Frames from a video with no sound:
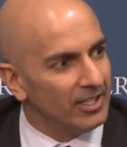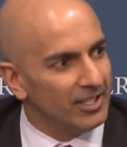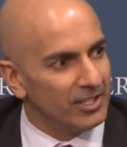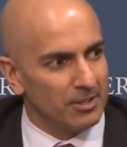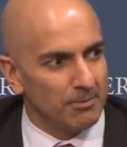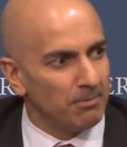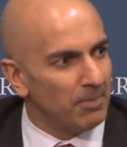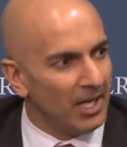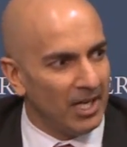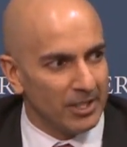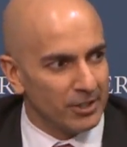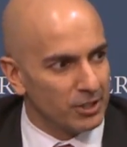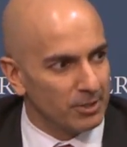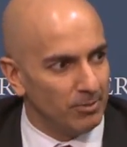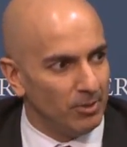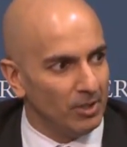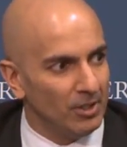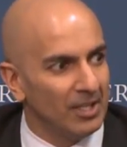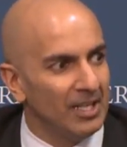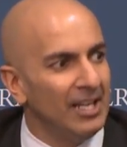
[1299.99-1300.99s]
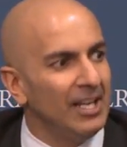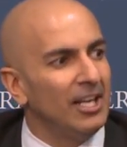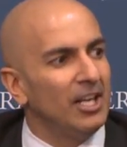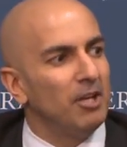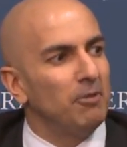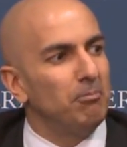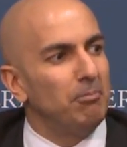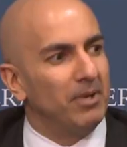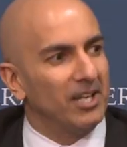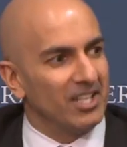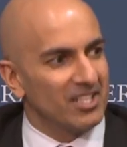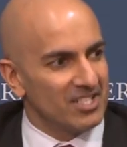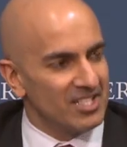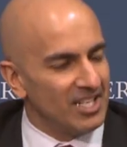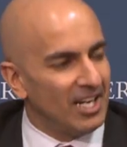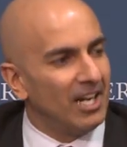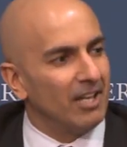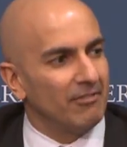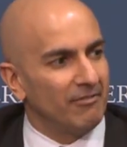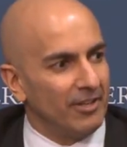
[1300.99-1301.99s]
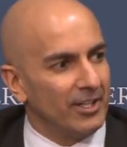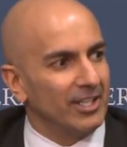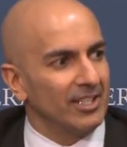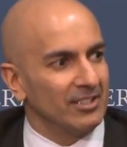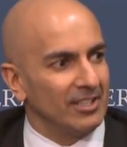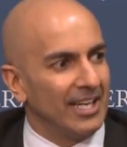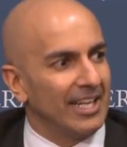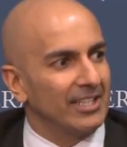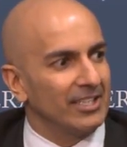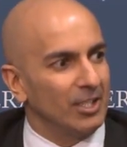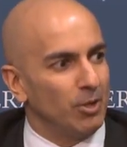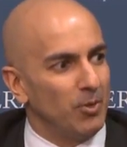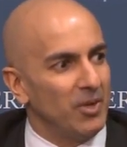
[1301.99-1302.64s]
it's impossible, but it's not very likely.